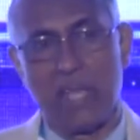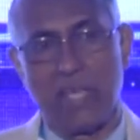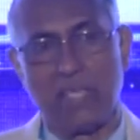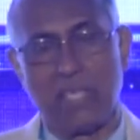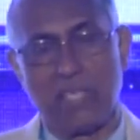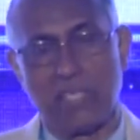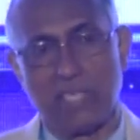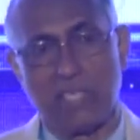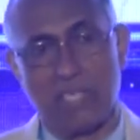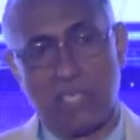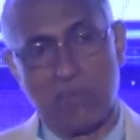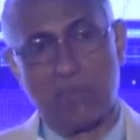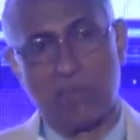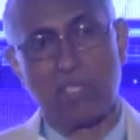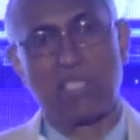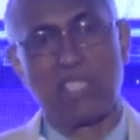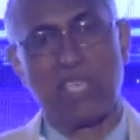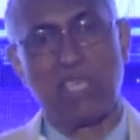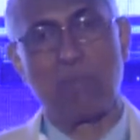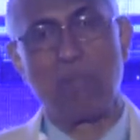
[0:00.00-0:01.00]
that's a
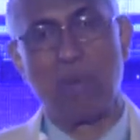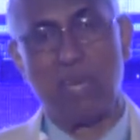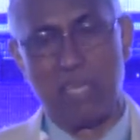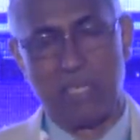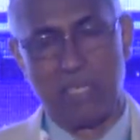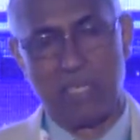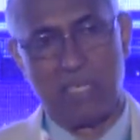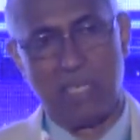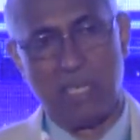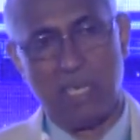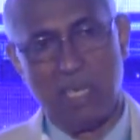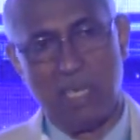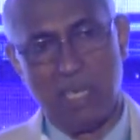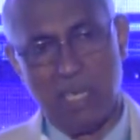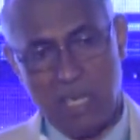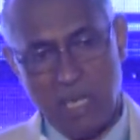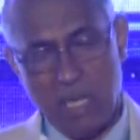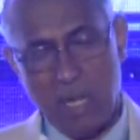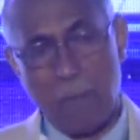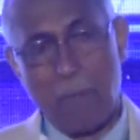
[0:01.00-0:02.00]
sequestered blood,
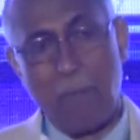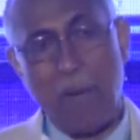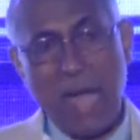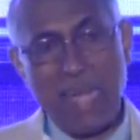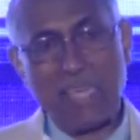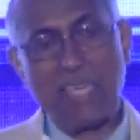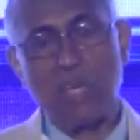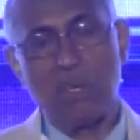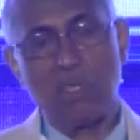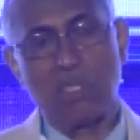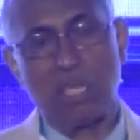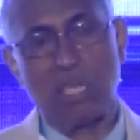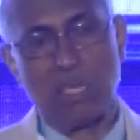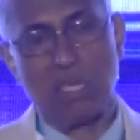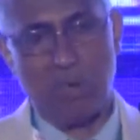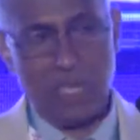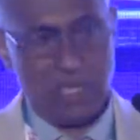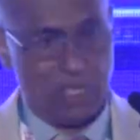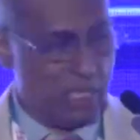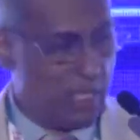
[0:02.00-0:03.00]
back into
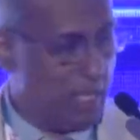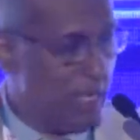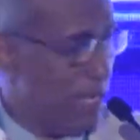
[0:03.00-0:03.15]
circulation.